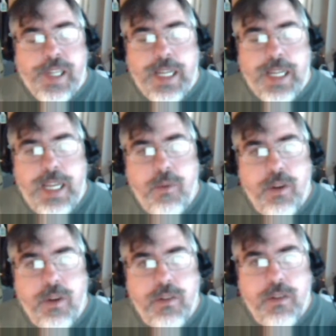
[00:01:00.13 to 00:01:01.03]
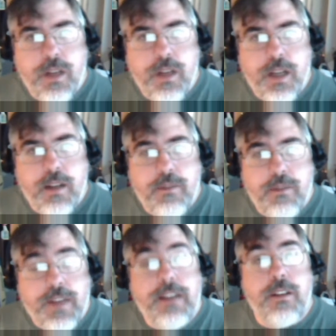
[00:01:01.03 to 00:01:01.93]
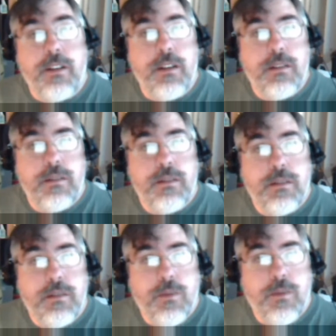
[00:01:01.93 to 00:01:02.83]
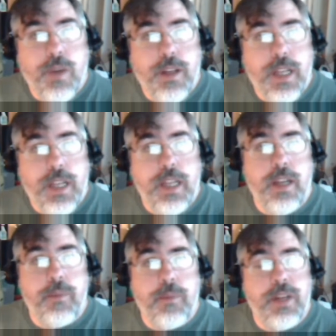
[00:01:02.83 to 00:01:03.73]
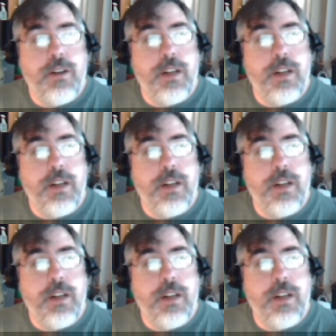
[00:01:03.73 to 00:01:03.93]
He was fired when he appeared